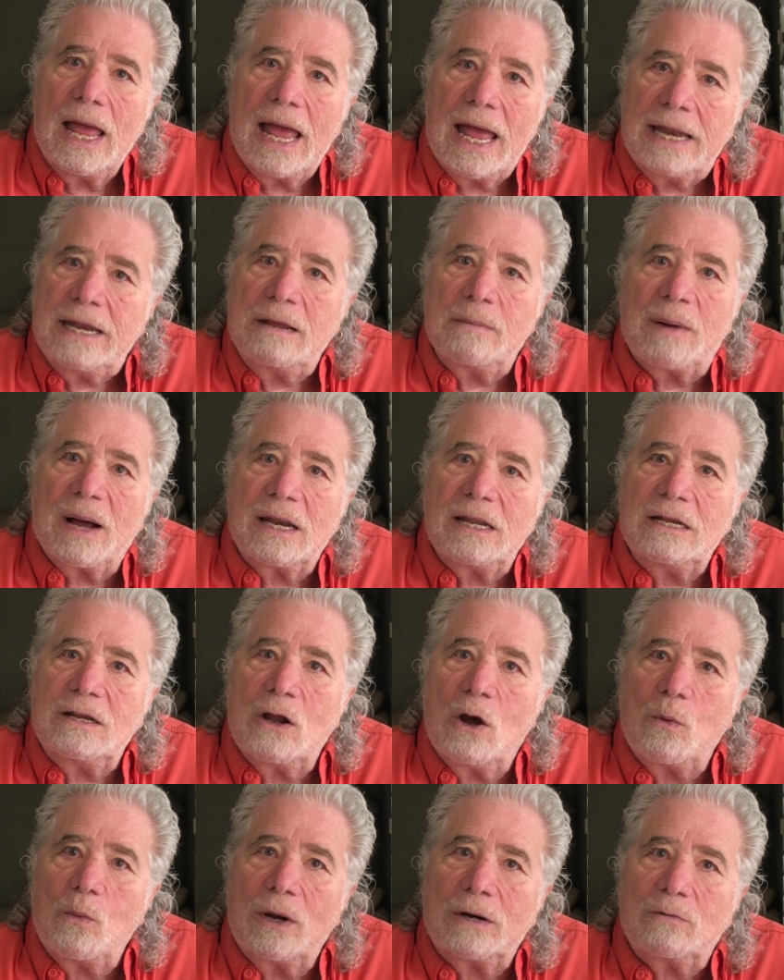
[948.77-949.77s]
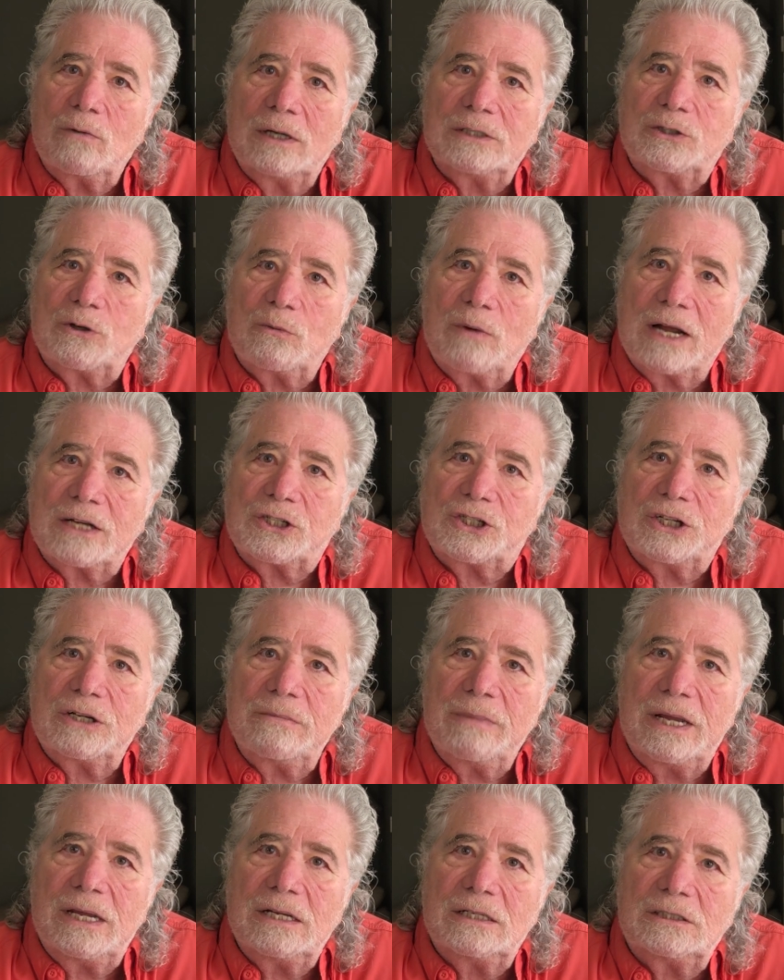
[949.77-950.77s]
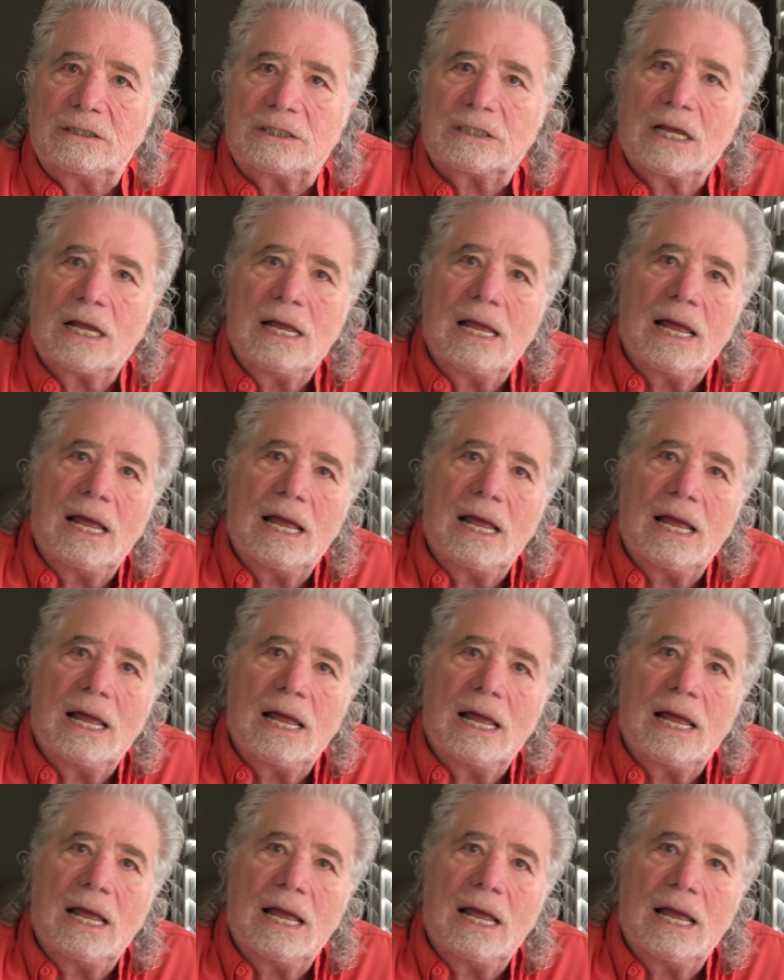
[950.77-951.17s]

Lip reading: Anybody know what resurrection means?